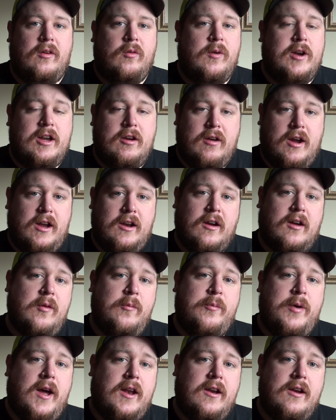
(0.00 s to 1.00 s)
when you're in a
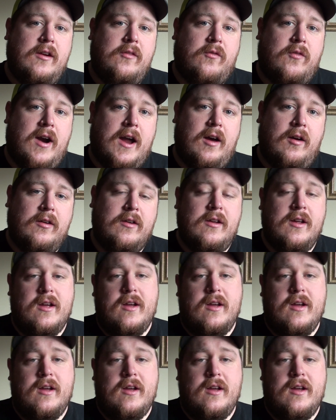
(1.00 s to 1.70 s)
competitive round.